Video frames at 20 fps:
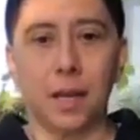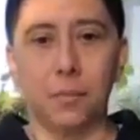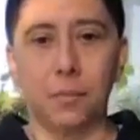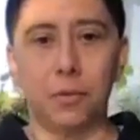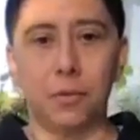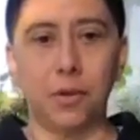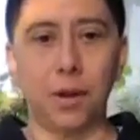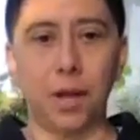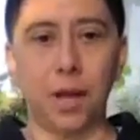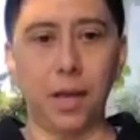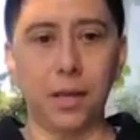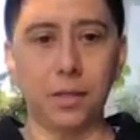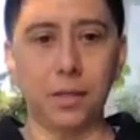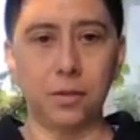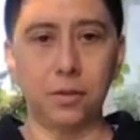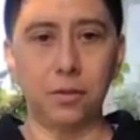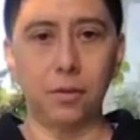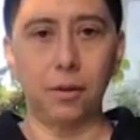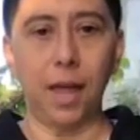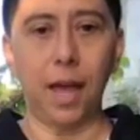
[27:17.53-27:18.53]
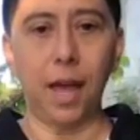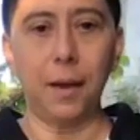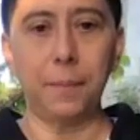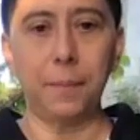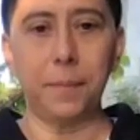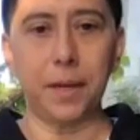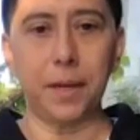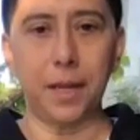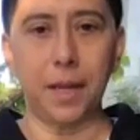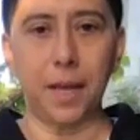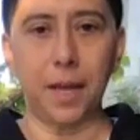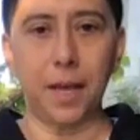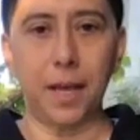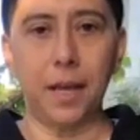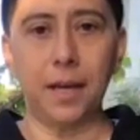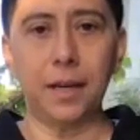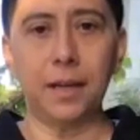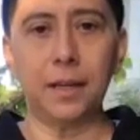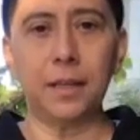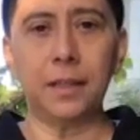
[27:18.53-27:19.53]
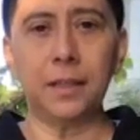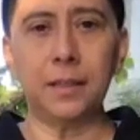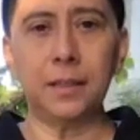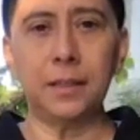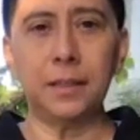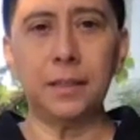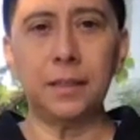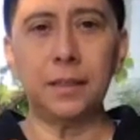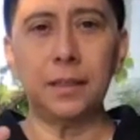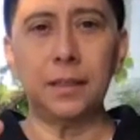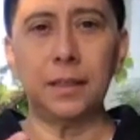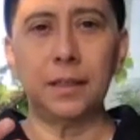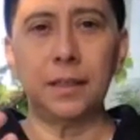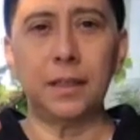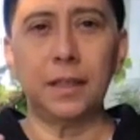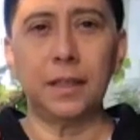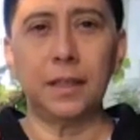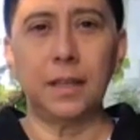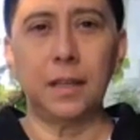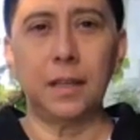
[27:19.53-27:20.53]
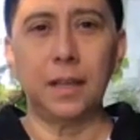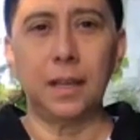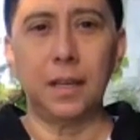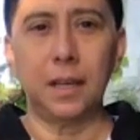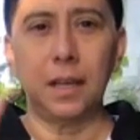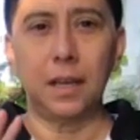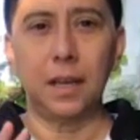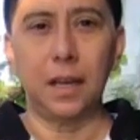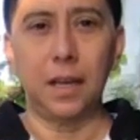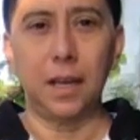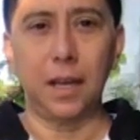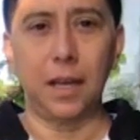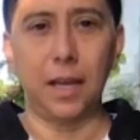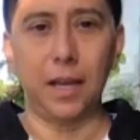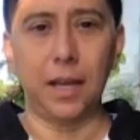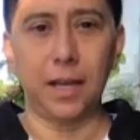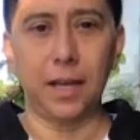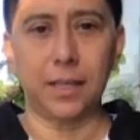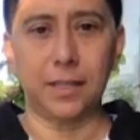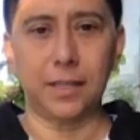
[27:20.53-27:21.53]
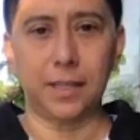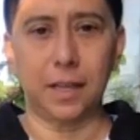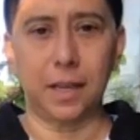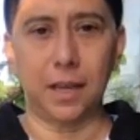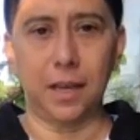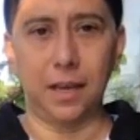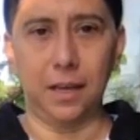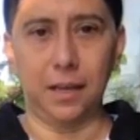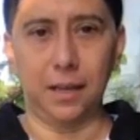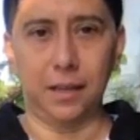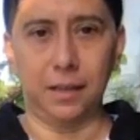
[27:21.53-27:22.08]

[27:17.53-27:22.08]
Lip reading: Put your hands in your lap and inhale, exhale.